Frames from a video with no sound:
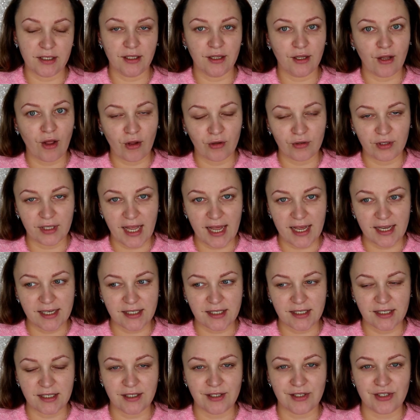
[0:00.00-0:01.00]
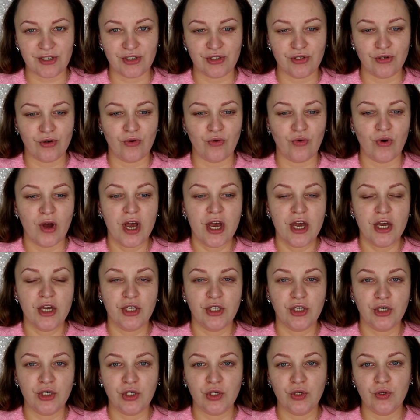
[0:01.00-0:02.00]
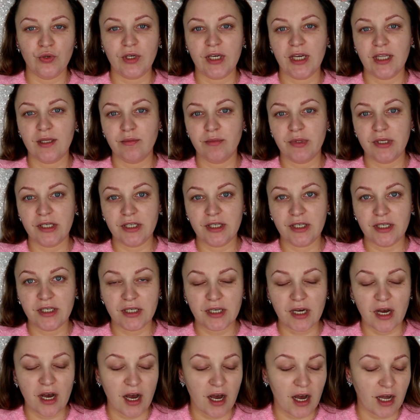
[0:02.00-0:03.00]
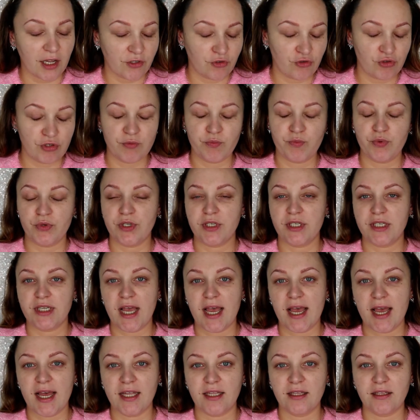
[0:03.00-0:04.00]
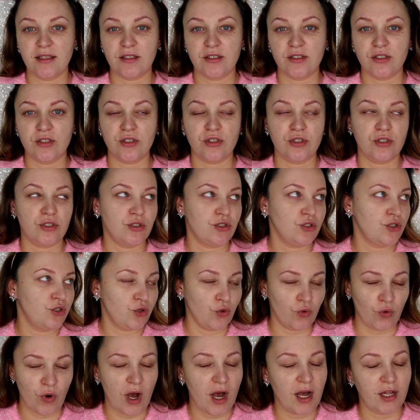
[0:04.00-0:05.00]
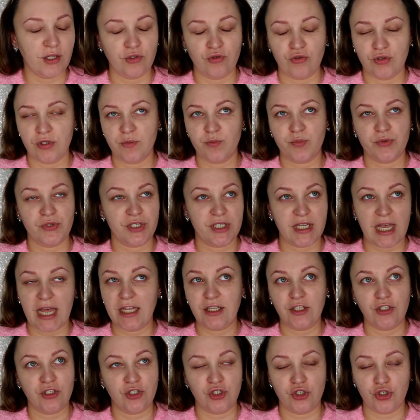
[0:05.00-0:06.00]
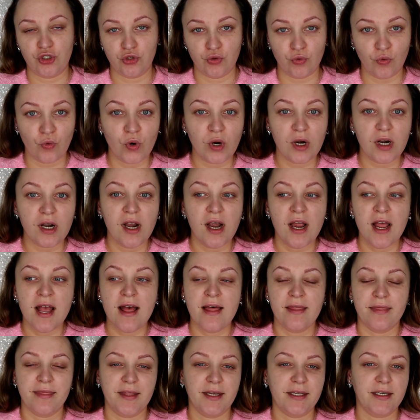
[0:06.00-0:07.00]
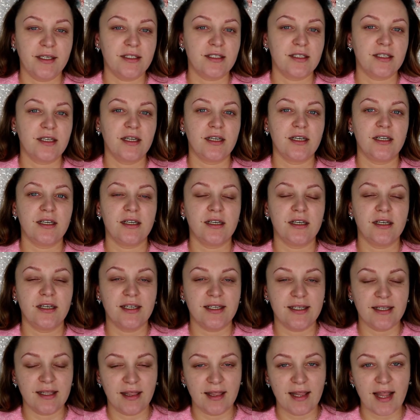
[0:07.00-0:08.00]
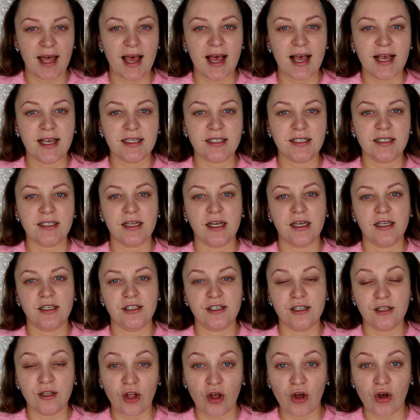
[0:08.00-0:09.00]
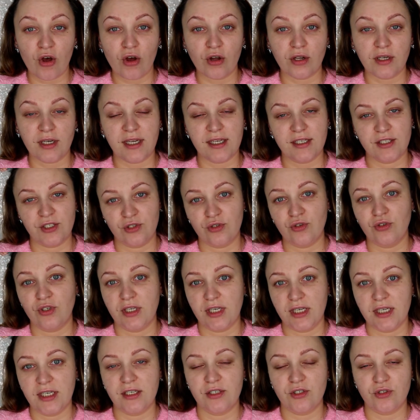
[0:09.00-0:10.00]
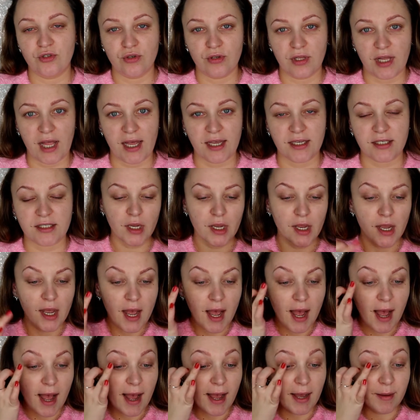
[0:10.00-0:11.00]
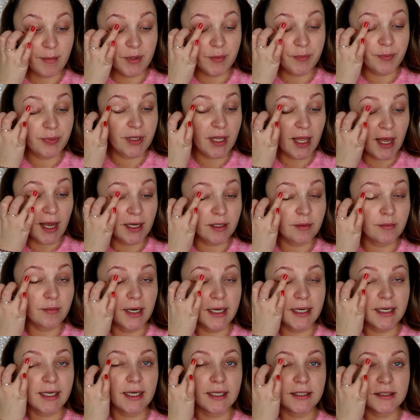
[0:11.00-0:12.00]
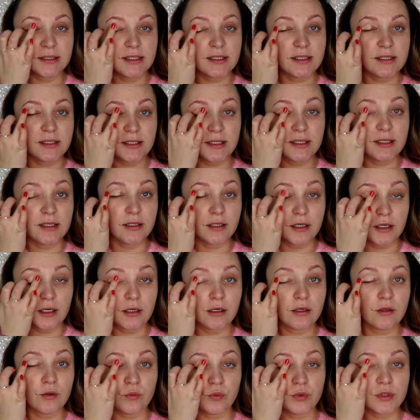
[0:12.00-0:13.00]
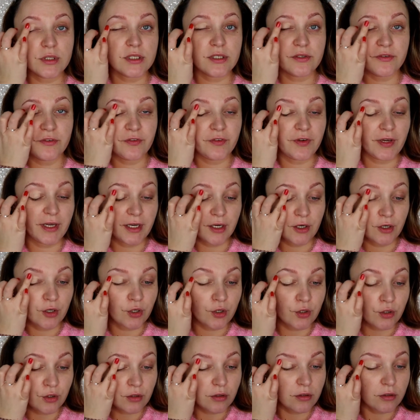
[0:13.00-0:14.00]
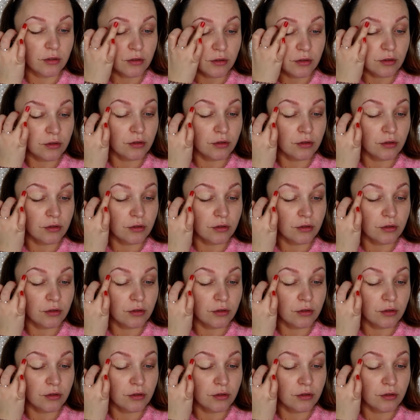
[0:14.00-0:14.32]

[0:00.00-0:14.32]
long lasting, so you can be 100% to 100% sure that it's gonna last as long as you need it to last. I'm applying my concealer with a finger